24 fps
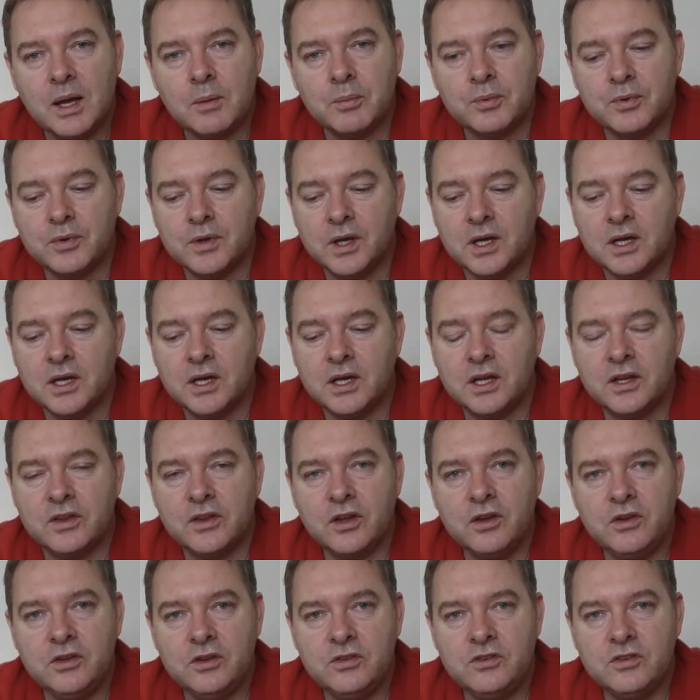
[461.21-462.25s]
up,
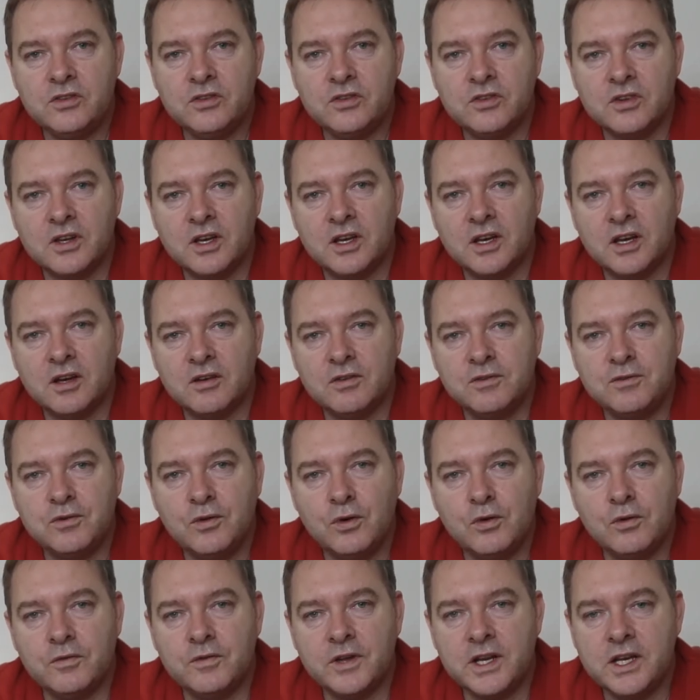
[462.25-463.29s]
those
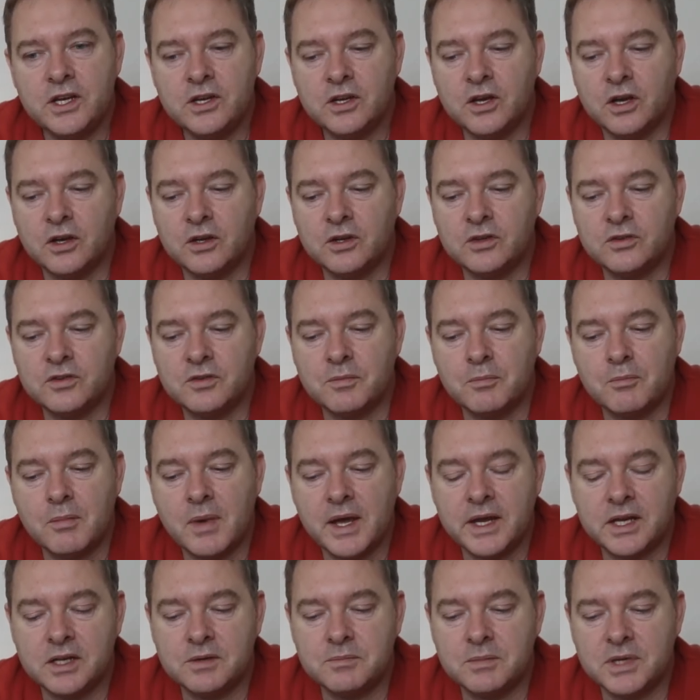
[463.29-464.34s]
four videos
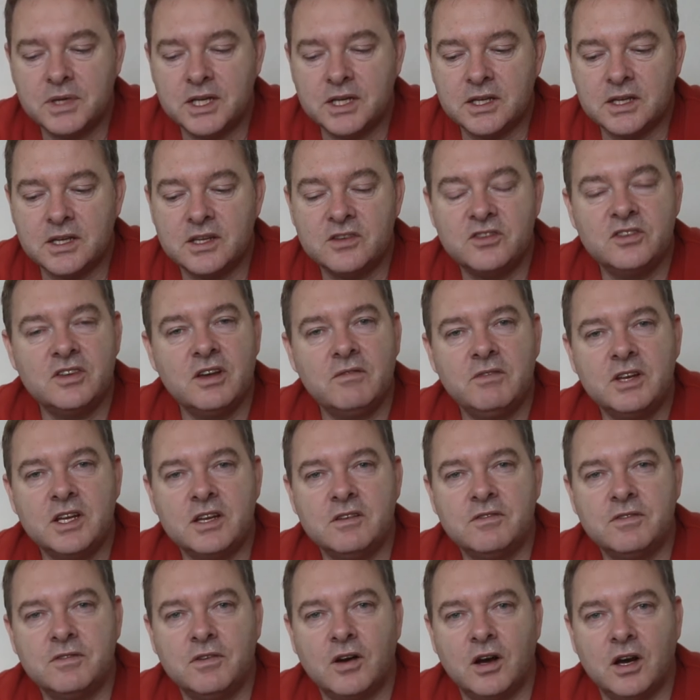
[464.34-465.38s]
made me
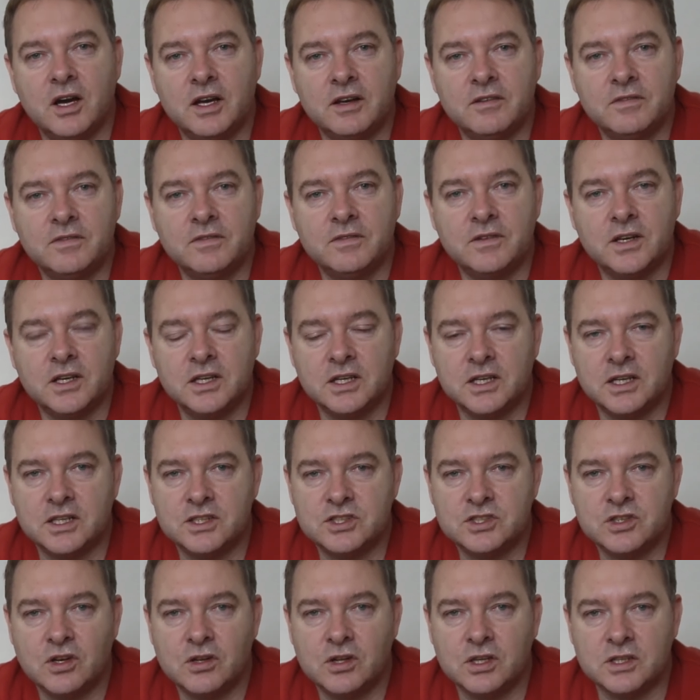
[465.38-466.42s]

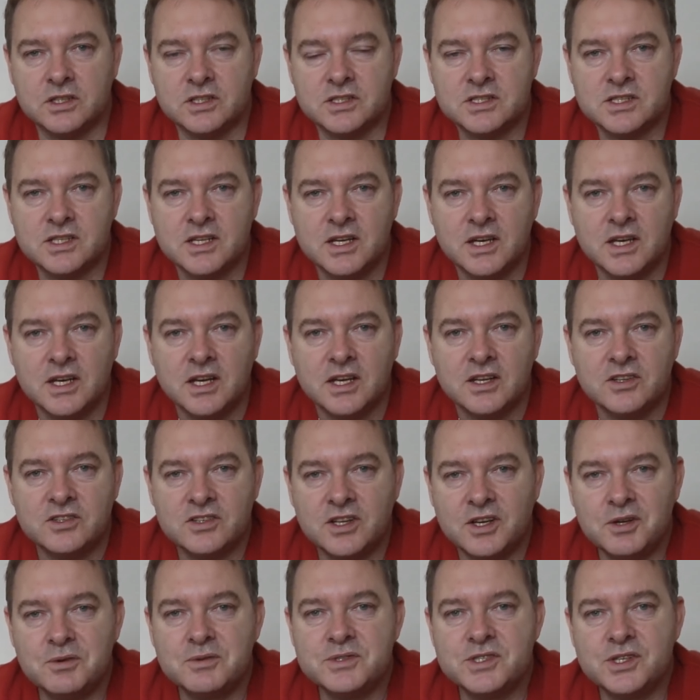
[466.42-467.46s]
$75.
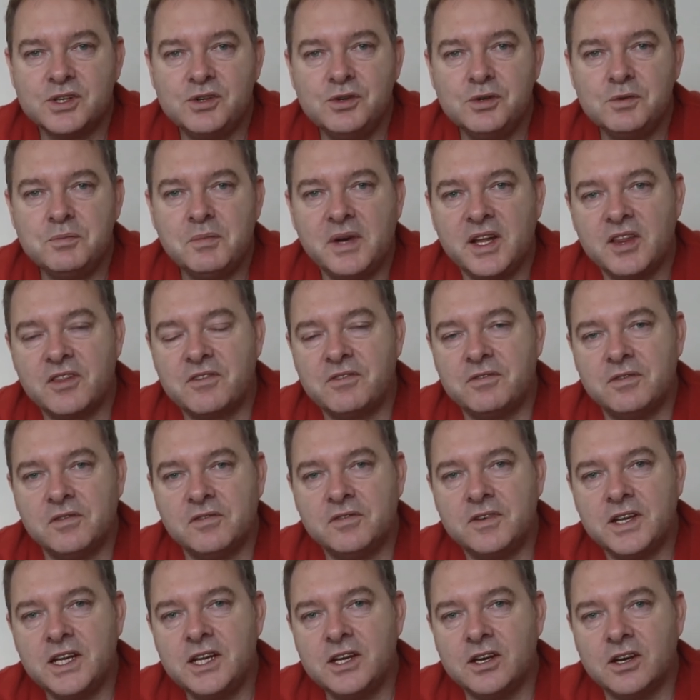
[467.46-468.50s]
So it was a good month for
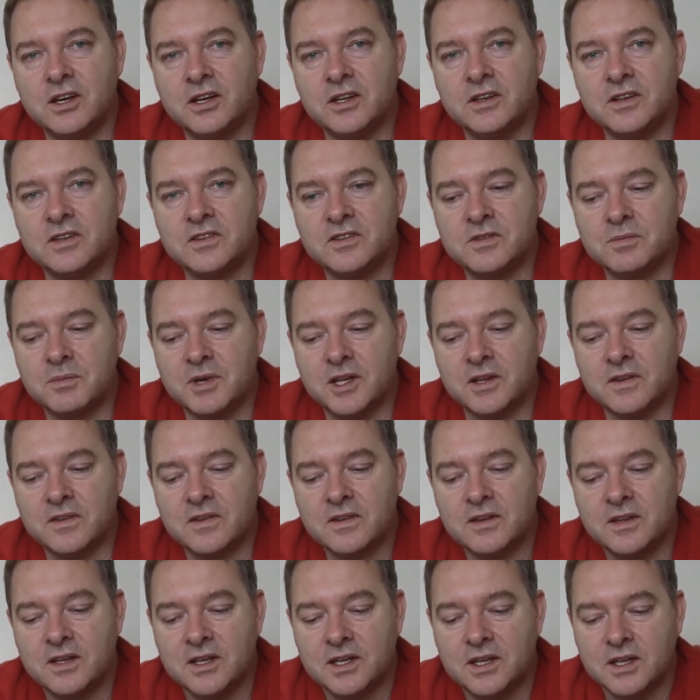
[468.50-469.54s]
video this
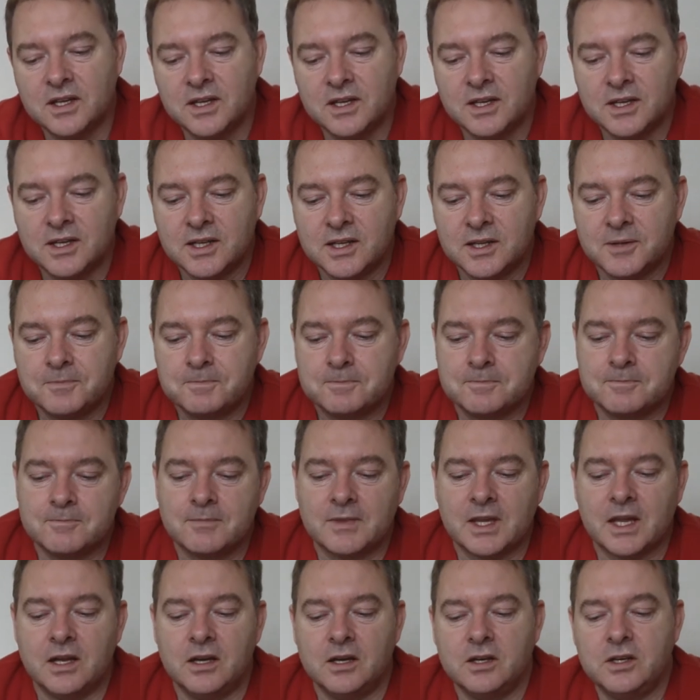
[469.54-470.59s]
month.
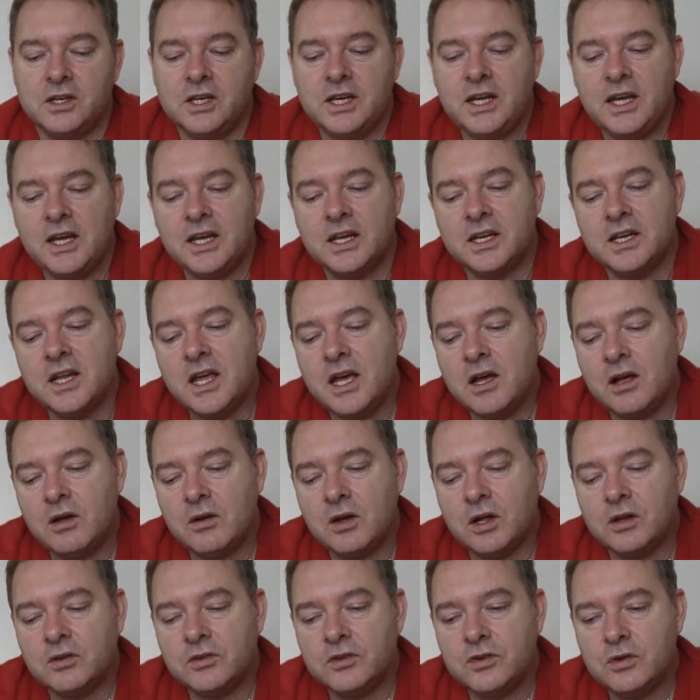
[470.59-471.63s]
Okay, now
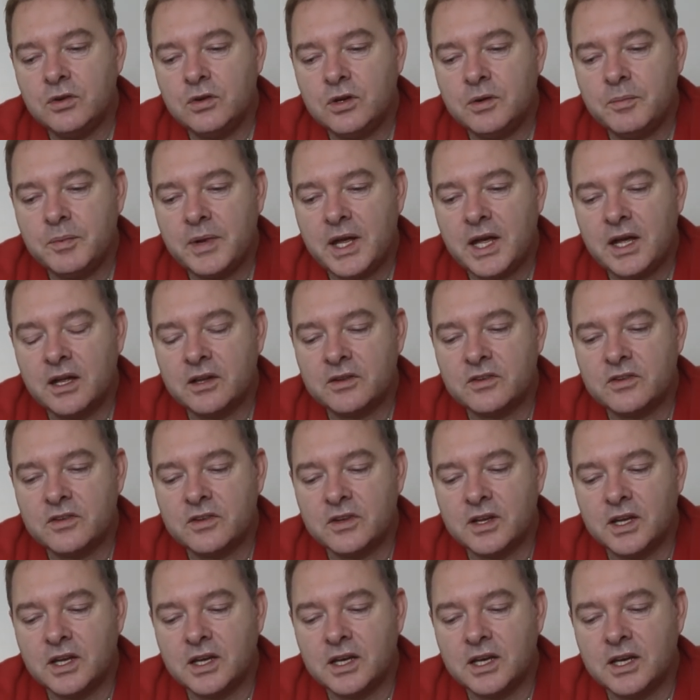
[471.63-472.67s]
I'll talk about
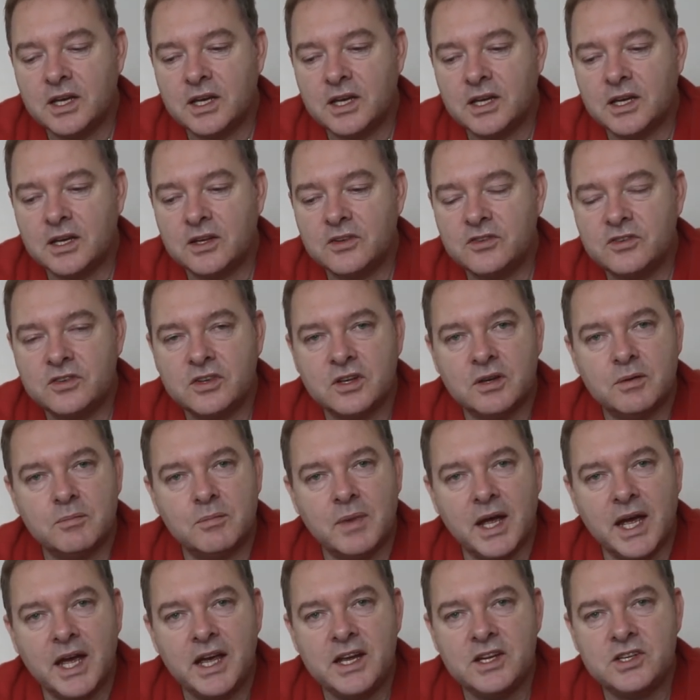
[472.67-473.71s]

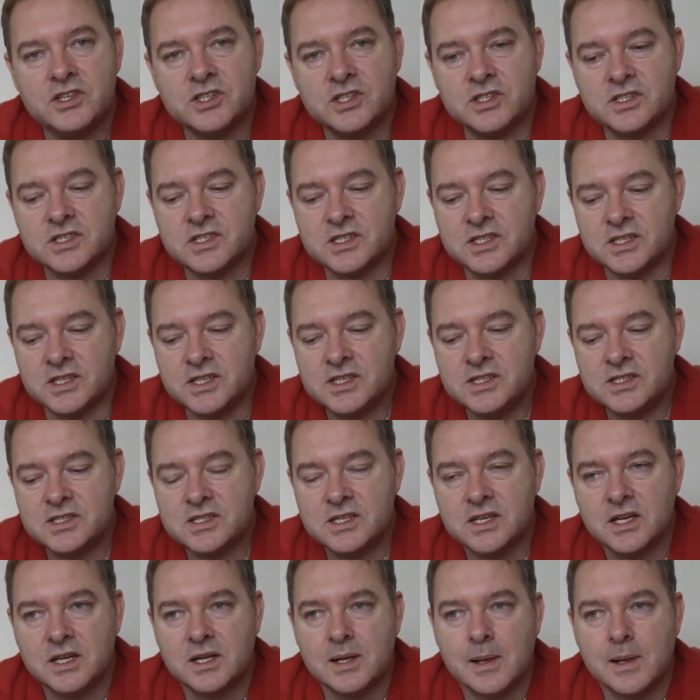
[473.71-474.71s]
some agencies.